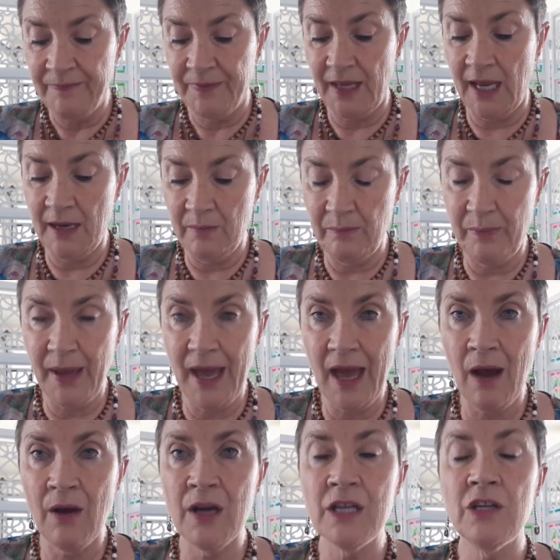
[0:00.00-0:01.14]
and
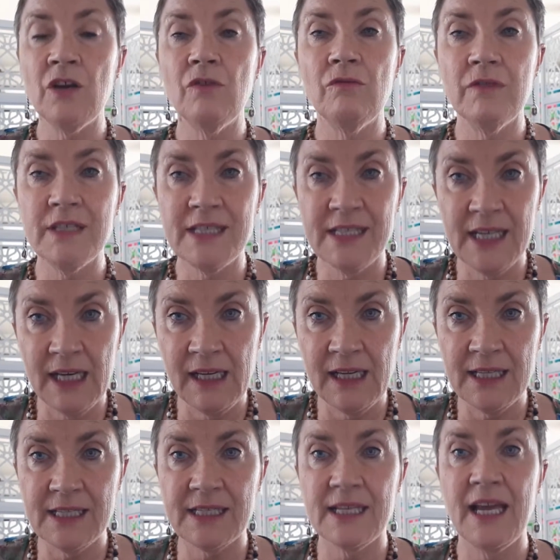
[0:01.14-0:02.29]
empowered
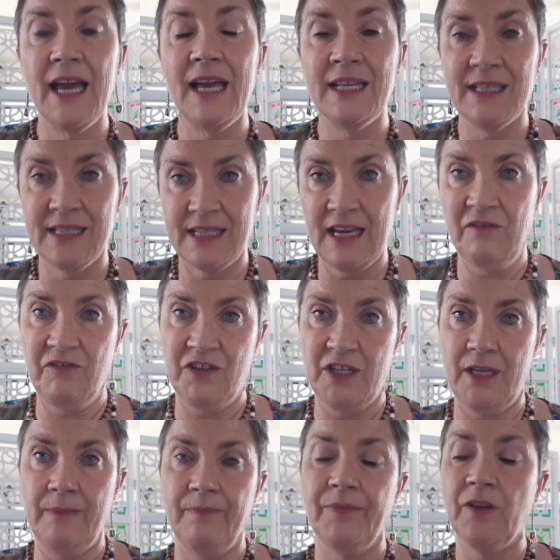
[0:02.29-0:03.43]
resilience and
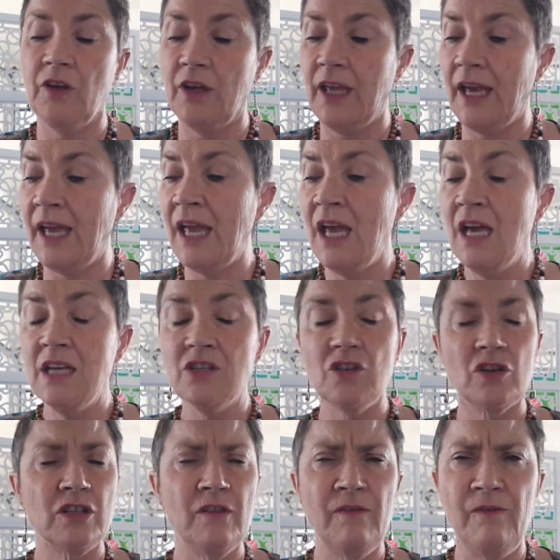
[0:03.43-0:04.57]
safety. Okay, so
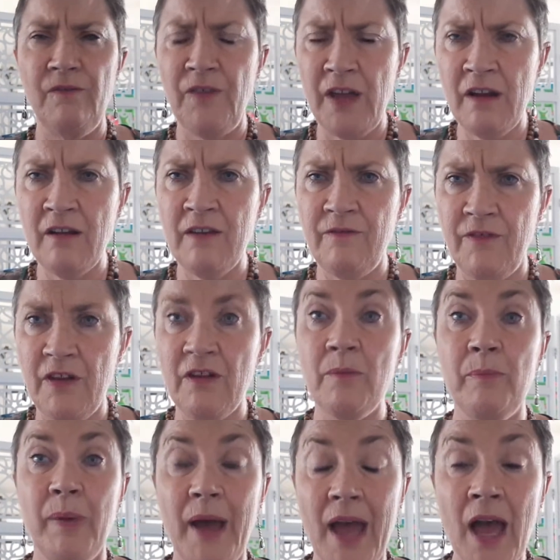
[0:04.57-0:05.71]
it's a very, very
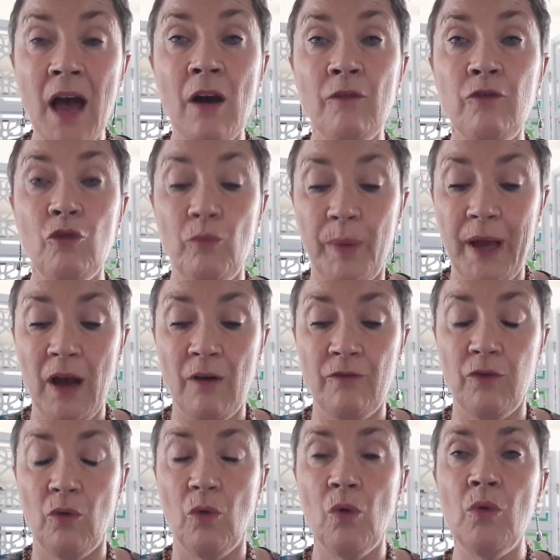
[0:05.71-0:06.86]
powerful
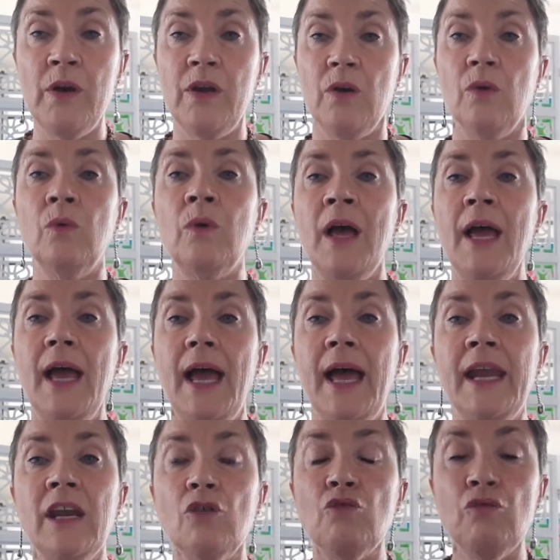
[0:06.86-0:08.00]
oil,
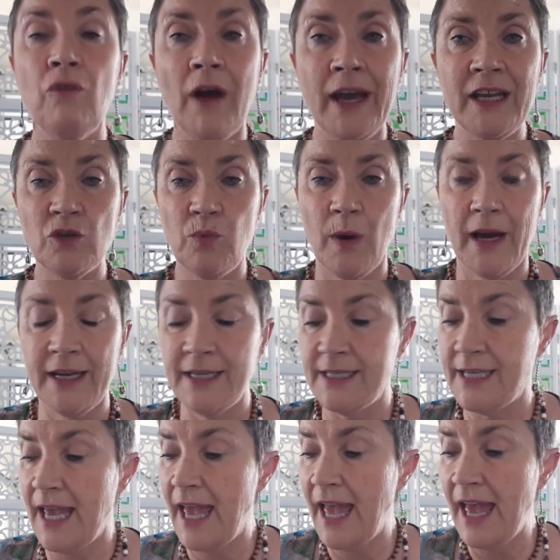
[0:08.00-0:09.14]
and a great one
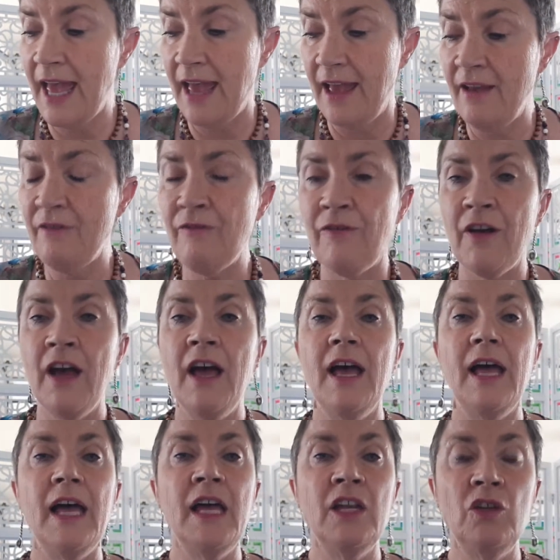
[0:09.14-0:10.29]
to have
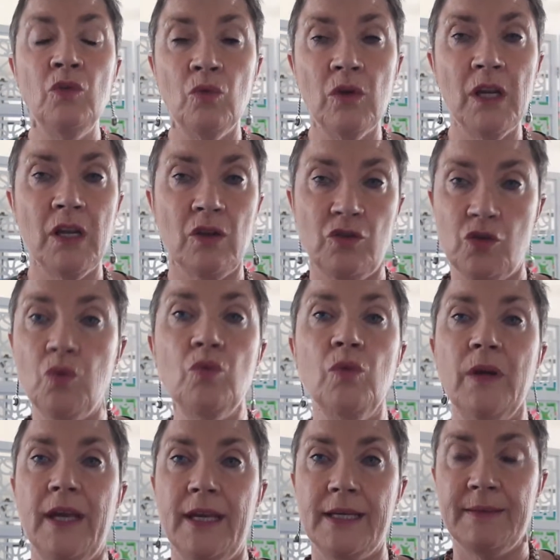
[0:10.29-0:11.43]
in your little
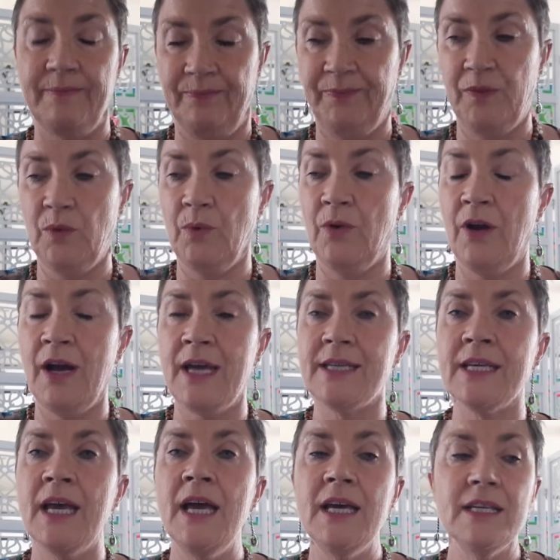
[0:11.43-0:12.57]
toolkit. All right,
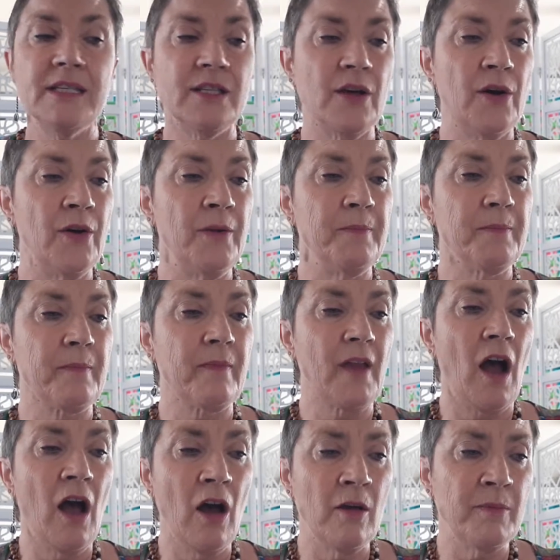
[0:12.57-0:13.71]
so I
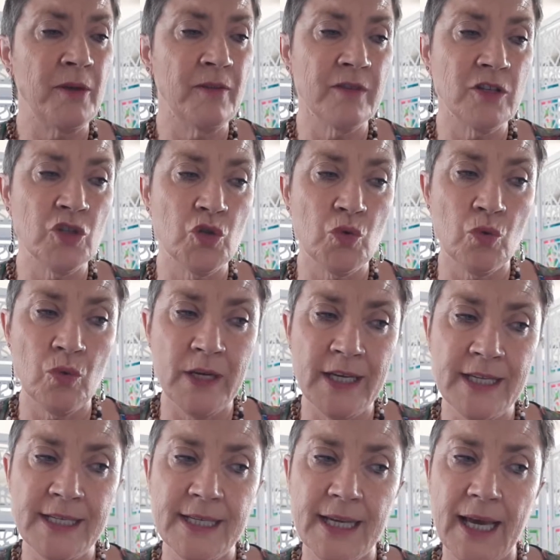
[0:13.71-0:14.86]
hope you've
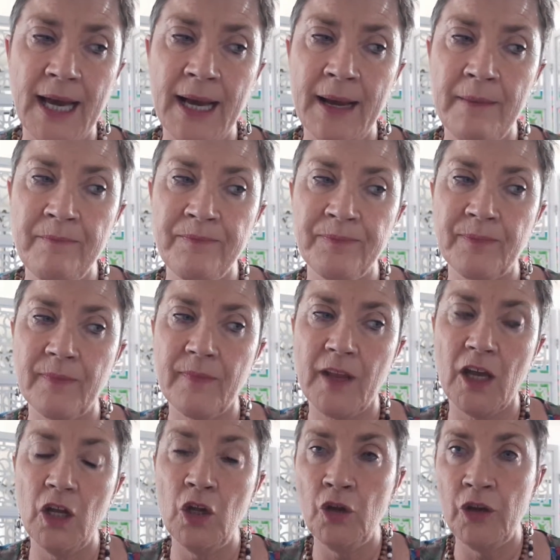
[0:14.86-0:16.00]
enjoyed
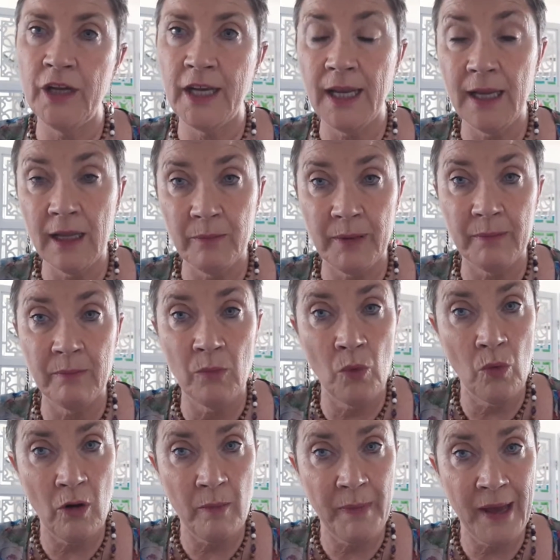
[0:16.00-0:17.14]
learning a little bit
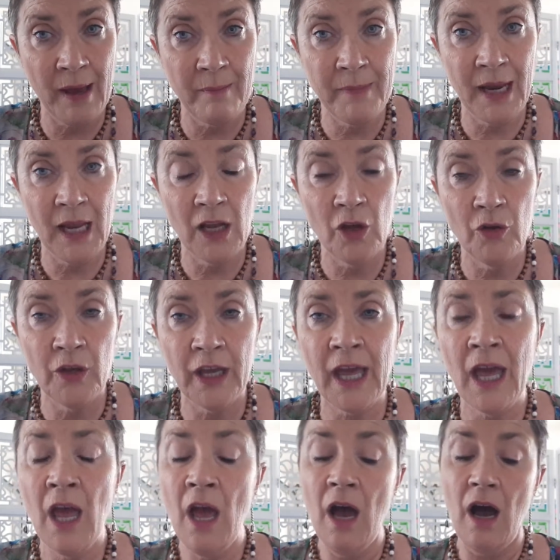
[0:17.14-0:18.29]
more about melaleuca.
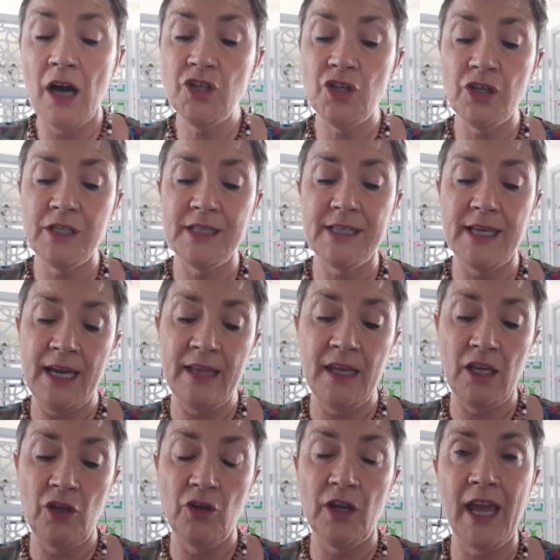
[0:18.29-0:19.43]
I should say
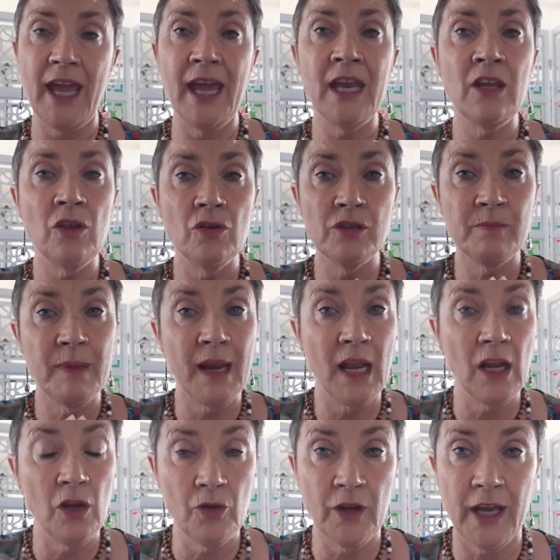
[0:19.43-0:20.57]
that you can use
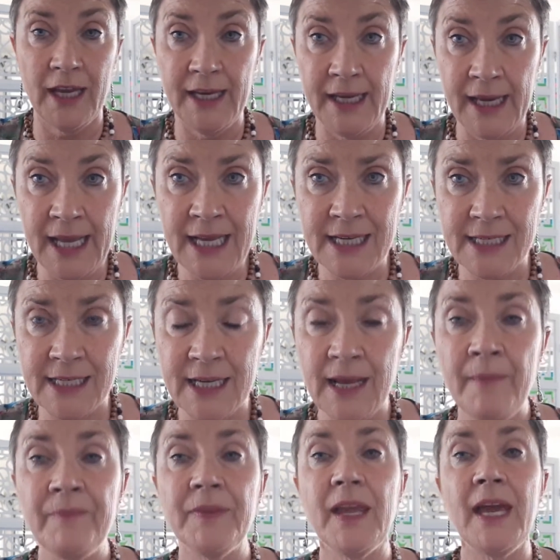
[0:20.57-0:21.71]
melaleuca neat,
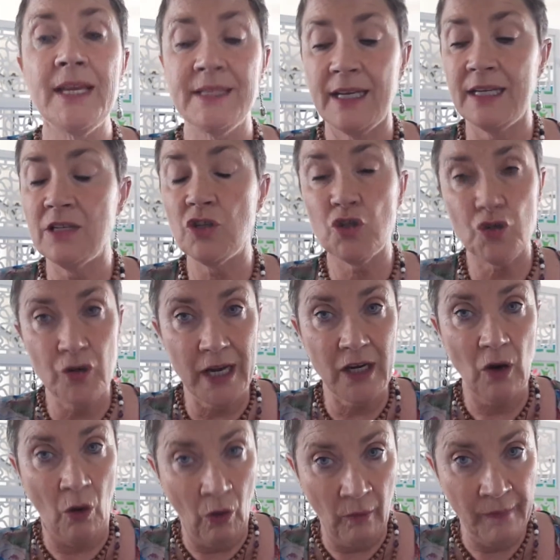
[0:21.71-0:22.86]
as in straight
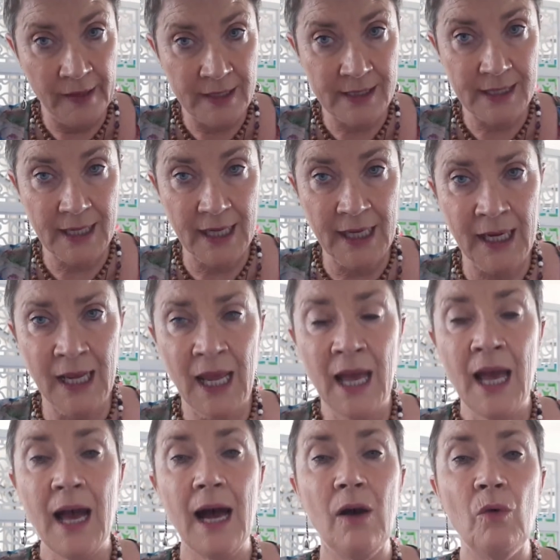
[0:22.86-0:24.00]
on the skin,
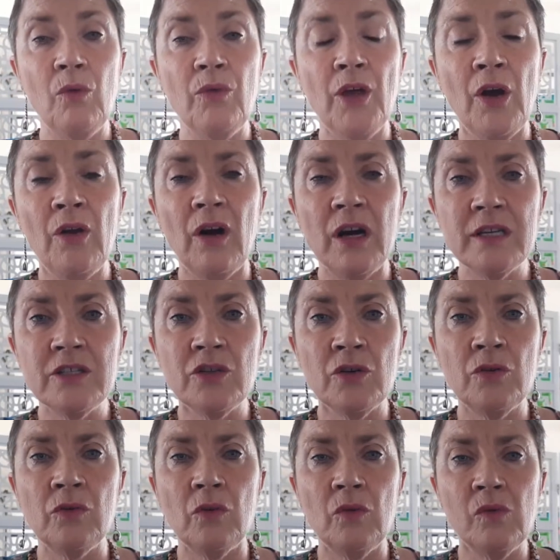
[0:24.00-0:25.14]
although I
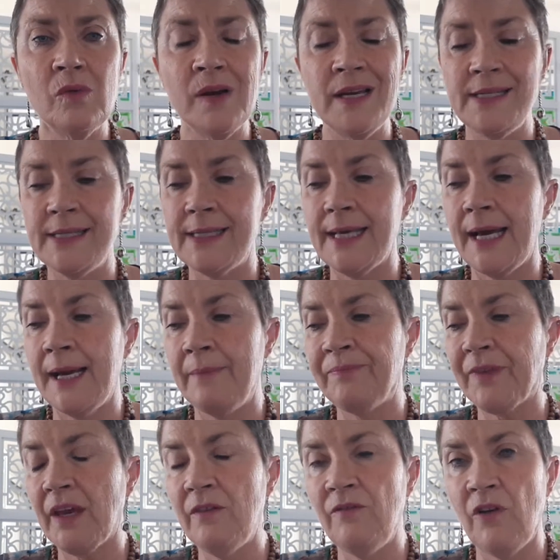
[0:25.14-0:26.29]
do always
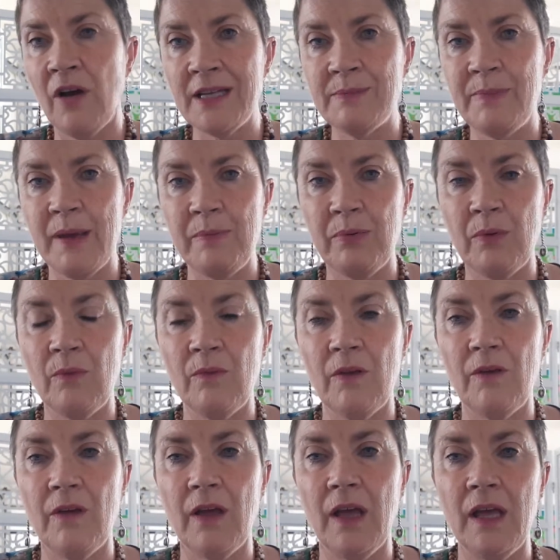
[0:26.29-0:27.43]
advise people,
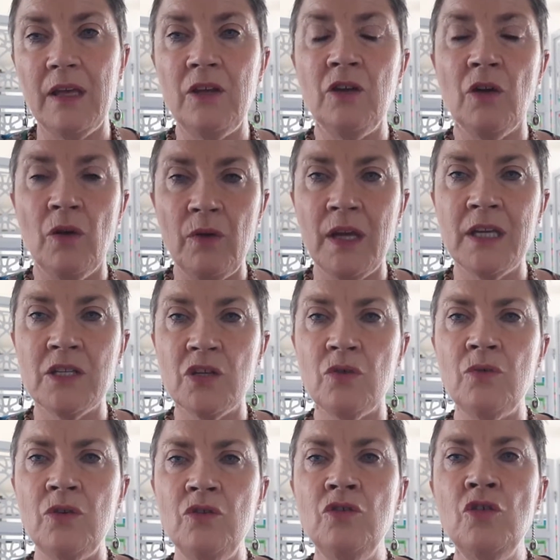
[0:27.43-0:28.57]
you know, until
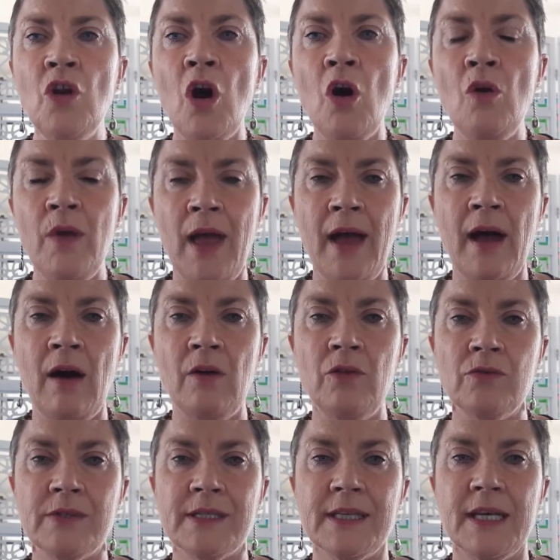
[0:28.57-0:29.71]
you know how
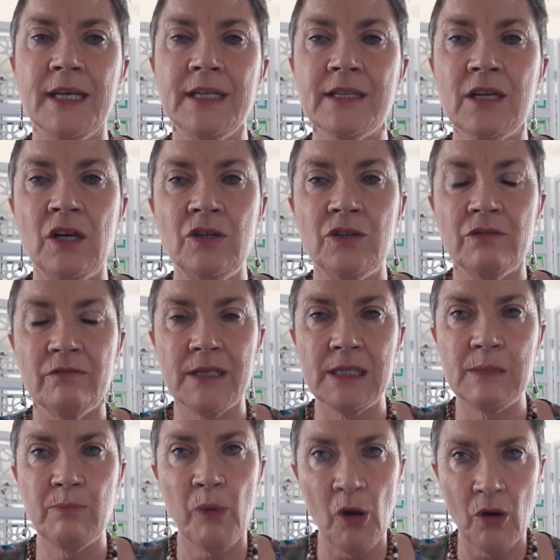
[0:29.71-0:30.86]
your skin is going to
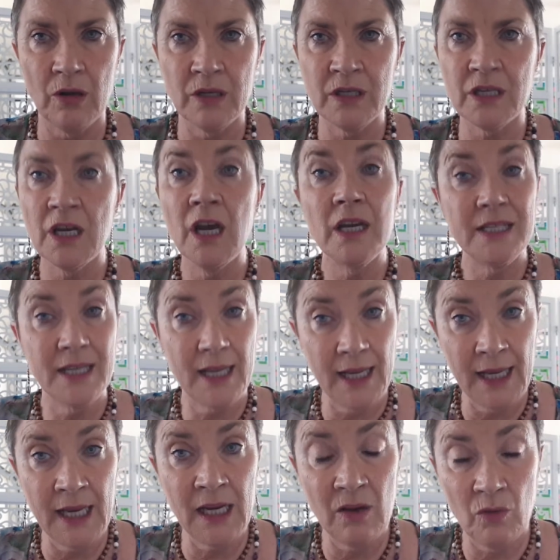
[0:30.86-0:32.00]
respond to
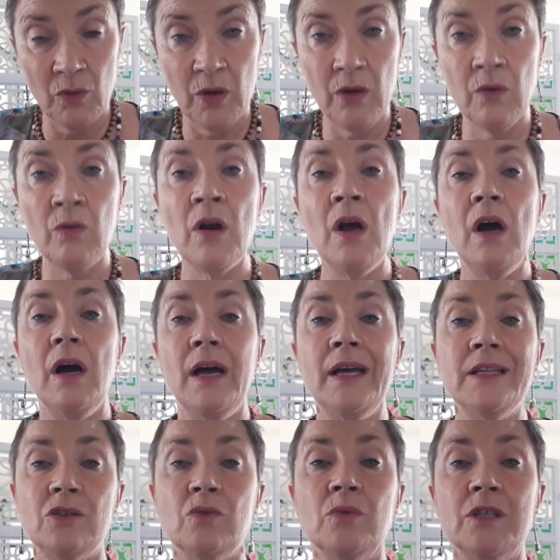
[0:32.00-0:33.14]
any oil,
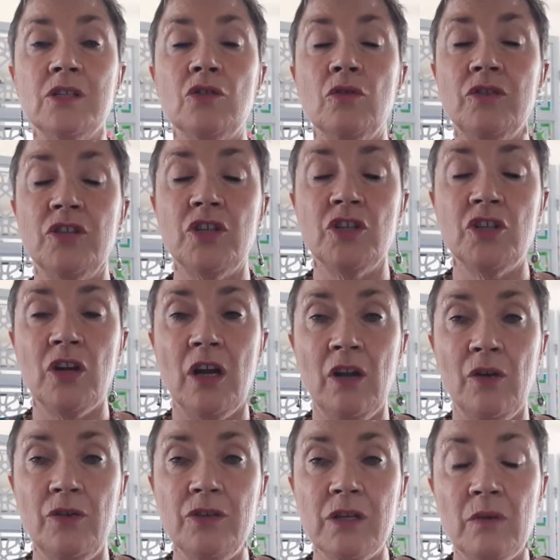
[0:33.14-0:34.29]
it's always good to
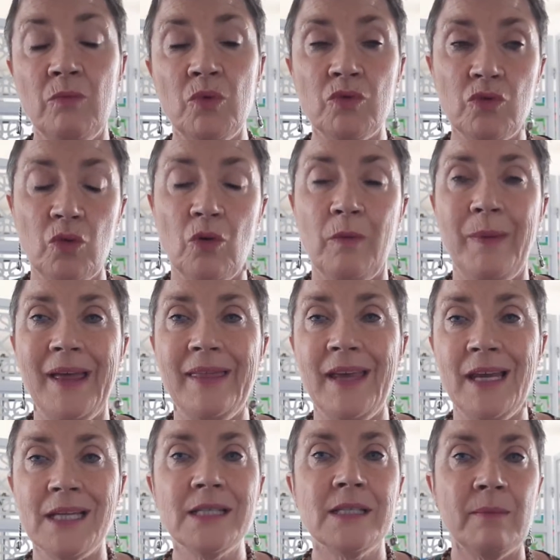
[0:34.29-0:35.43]
dilute, and we'll talk about
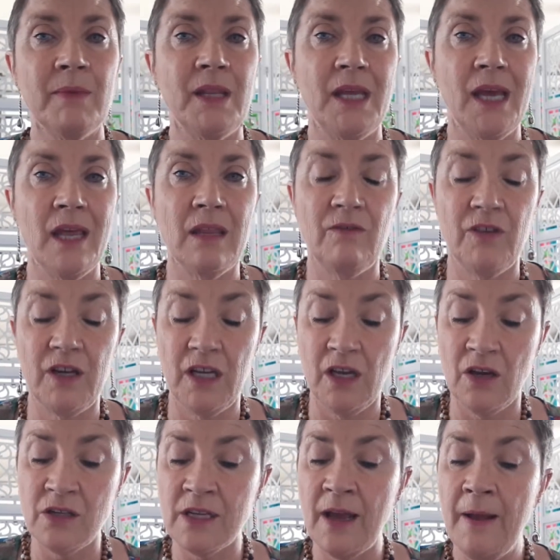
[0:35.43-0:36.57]
that in some of the other
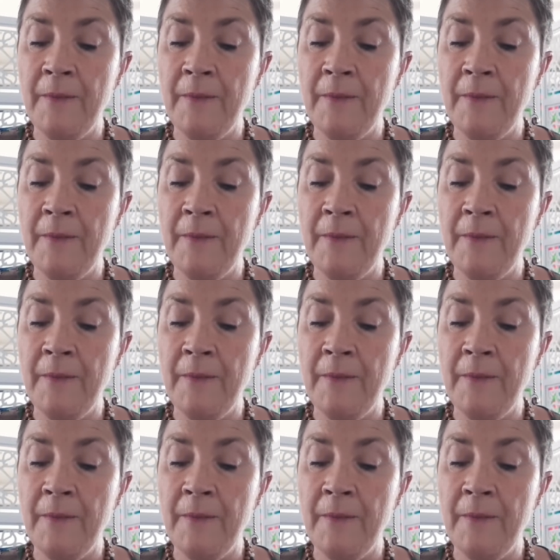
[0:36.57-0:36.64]
videos.